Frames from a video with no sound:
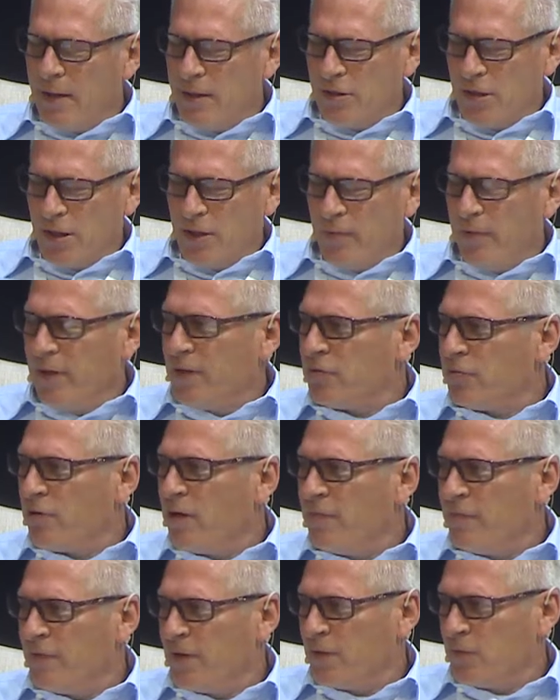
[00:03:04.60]
generate
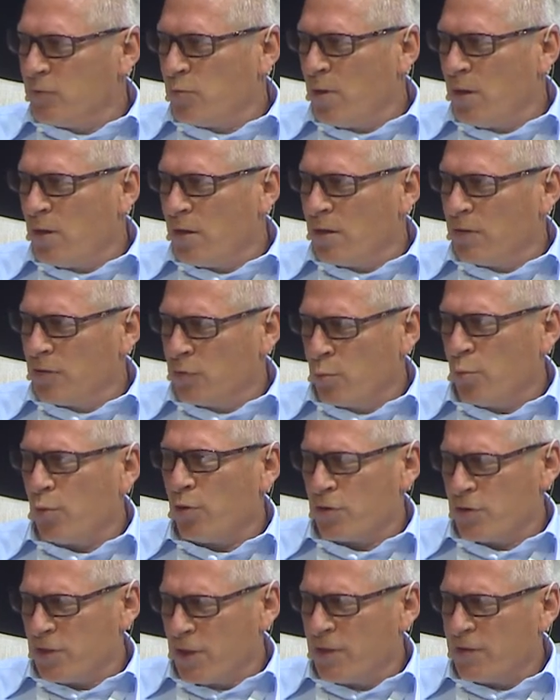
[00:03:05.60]
traffic
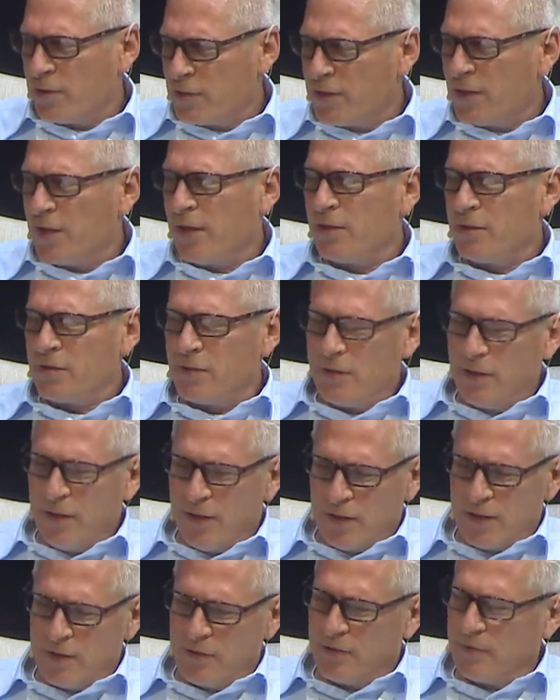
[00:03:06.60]
towards our sites
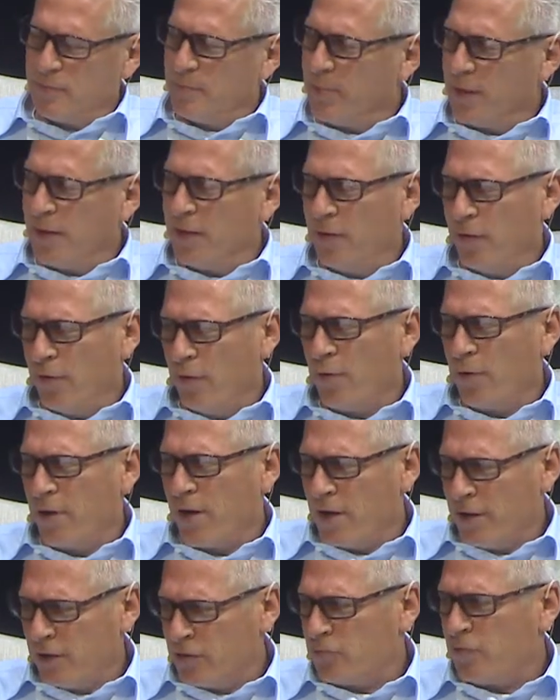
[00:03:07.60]
is by
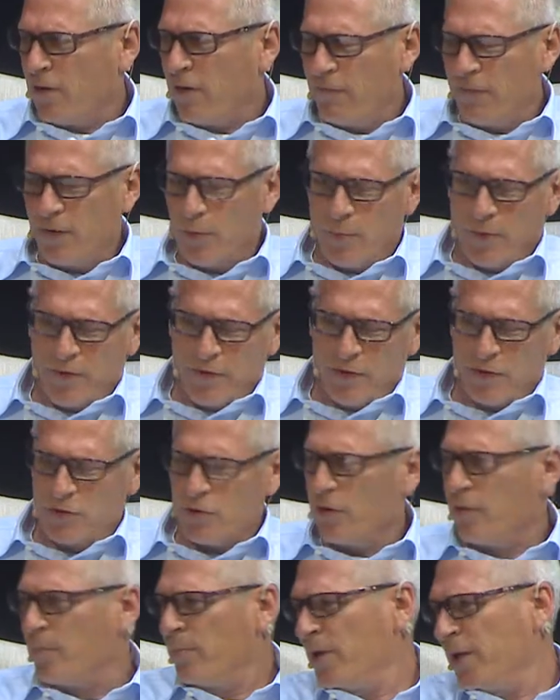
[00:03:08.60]
organic traffic, whether it's
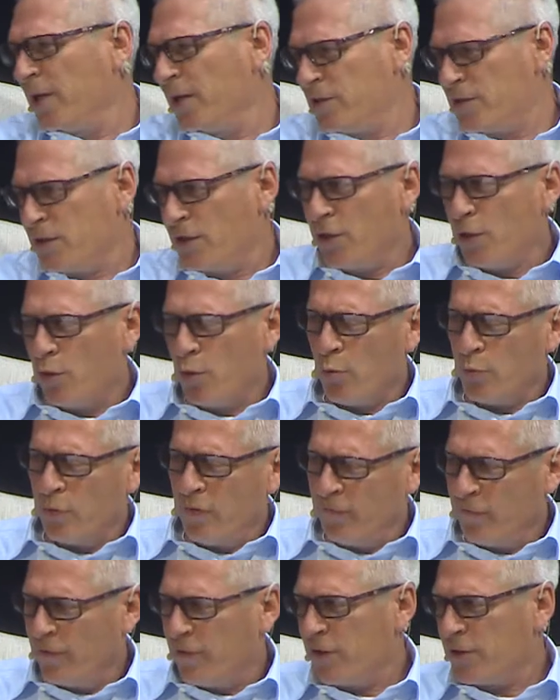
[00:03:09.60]
going to be SEO,
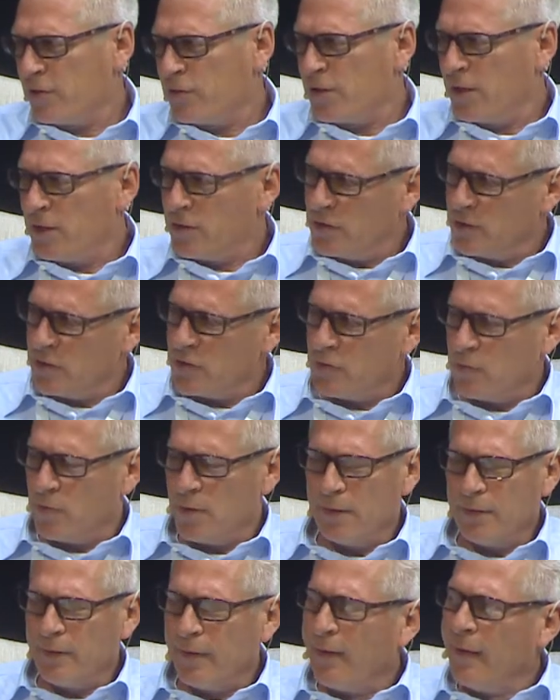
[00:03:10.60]
referring sites, and so
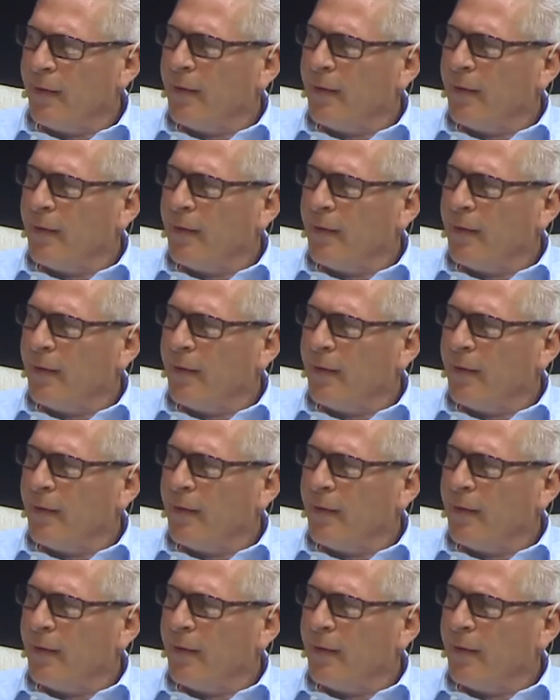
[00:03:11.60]
on.